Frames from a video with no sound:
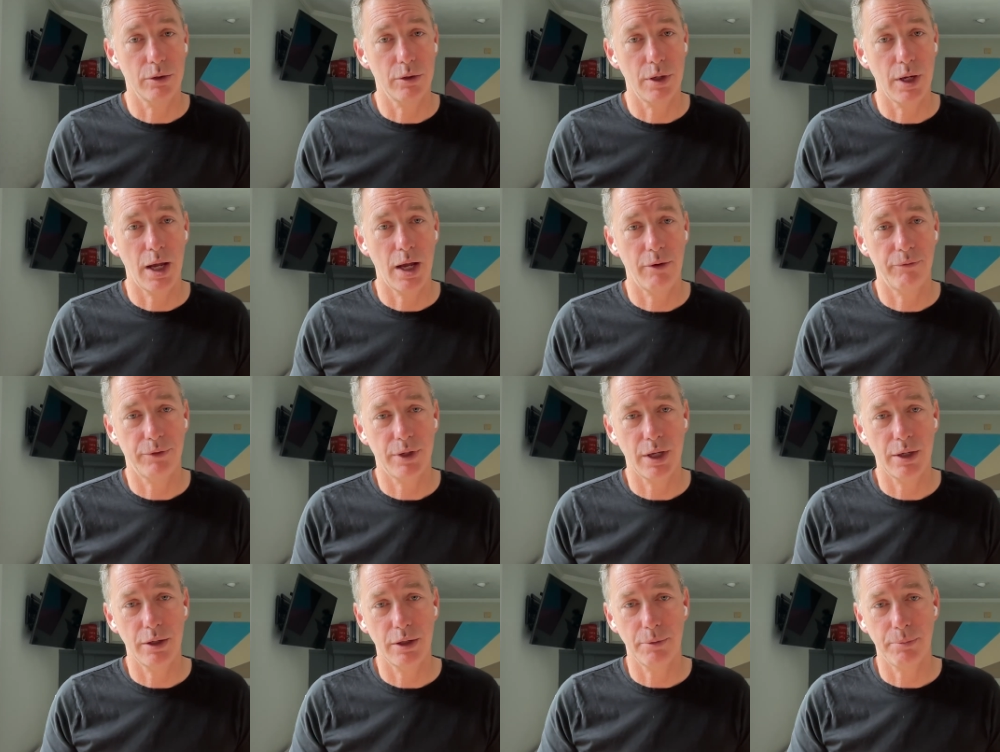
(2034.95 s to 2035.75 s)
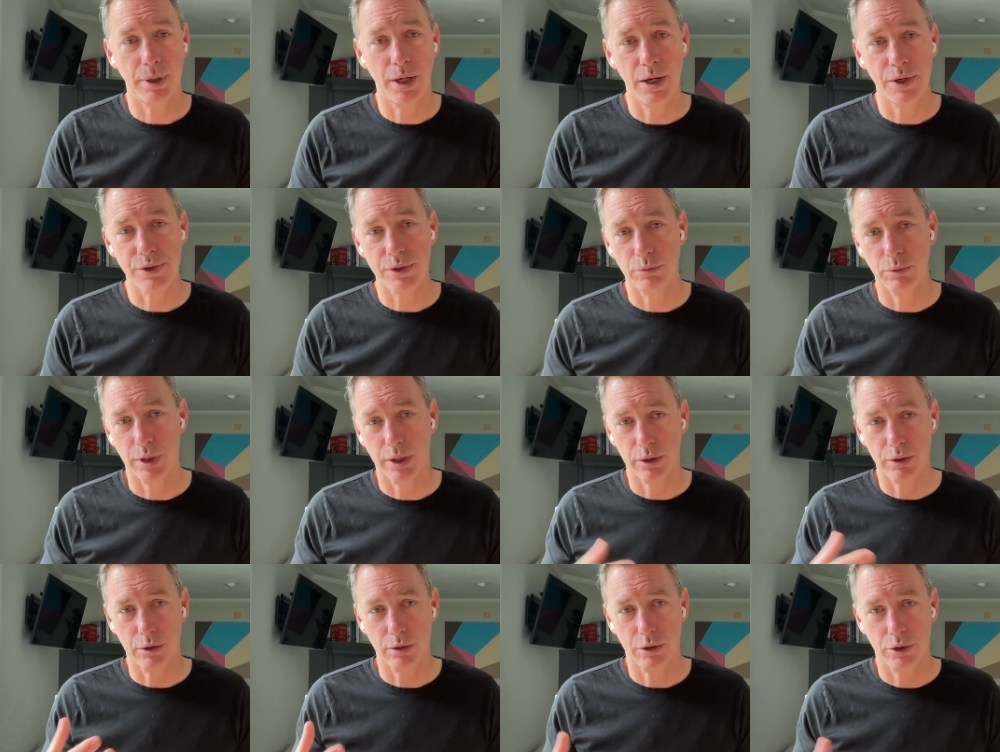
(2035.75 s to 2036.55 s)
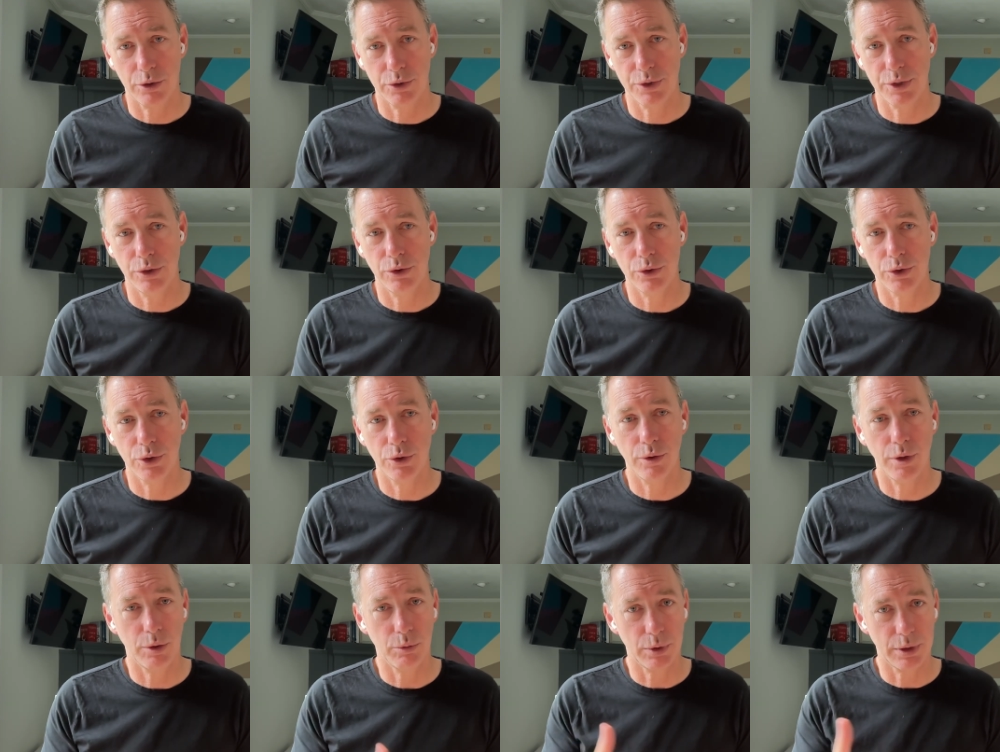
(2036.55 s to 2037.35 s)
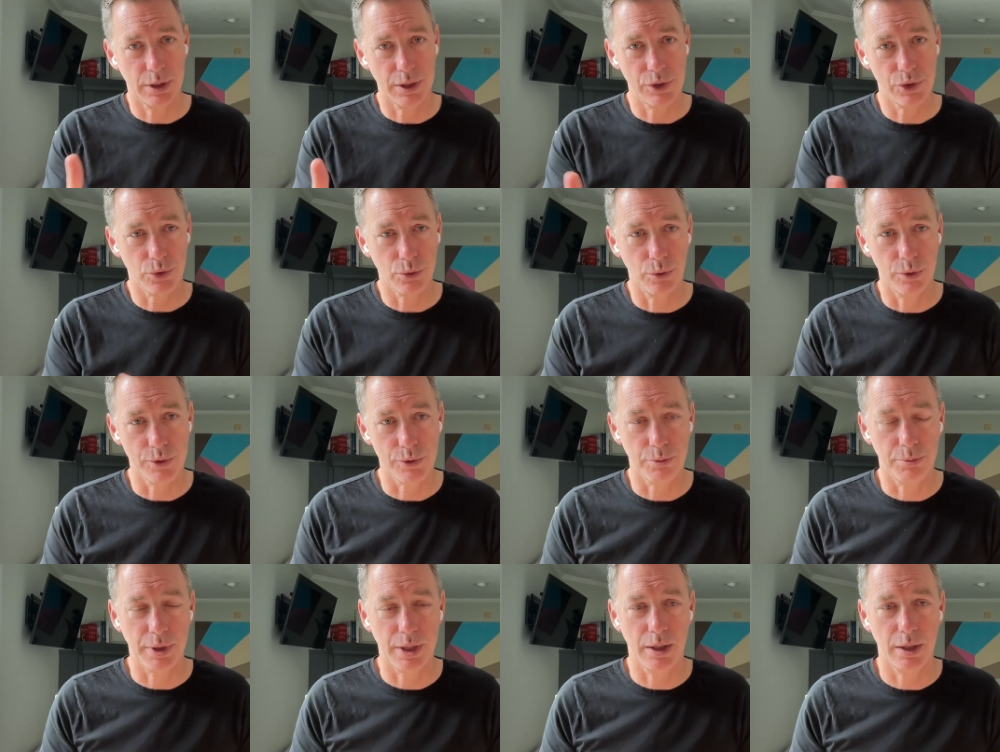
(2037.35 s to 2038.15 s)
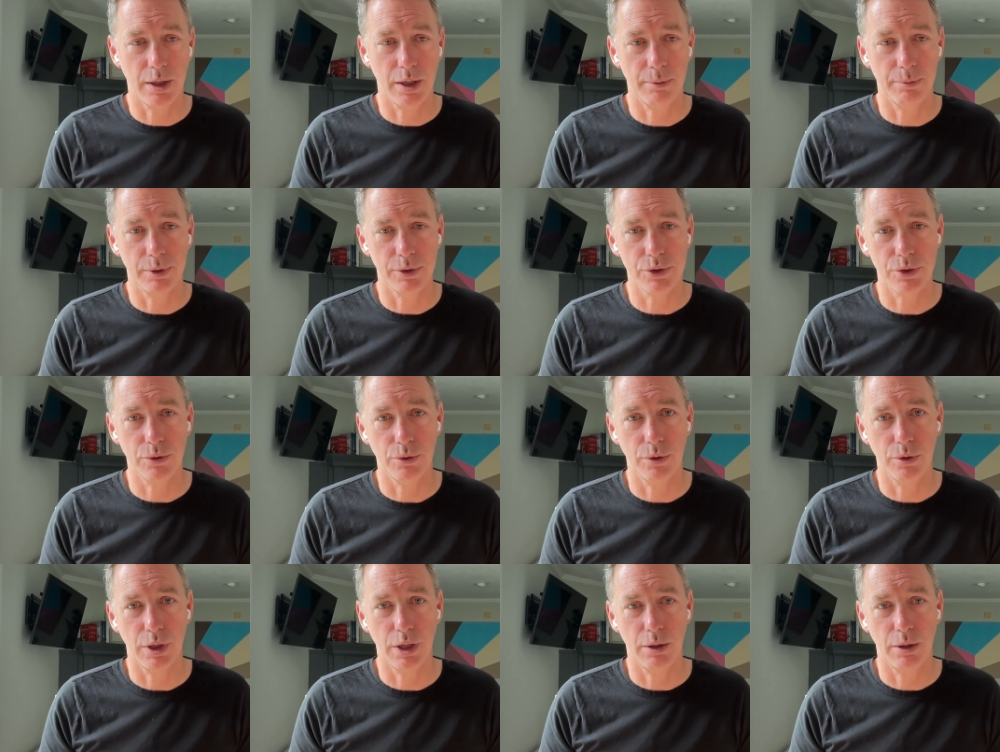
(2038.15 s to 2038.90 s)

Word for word: have done in the past and what I continue to do and what these tools will be able to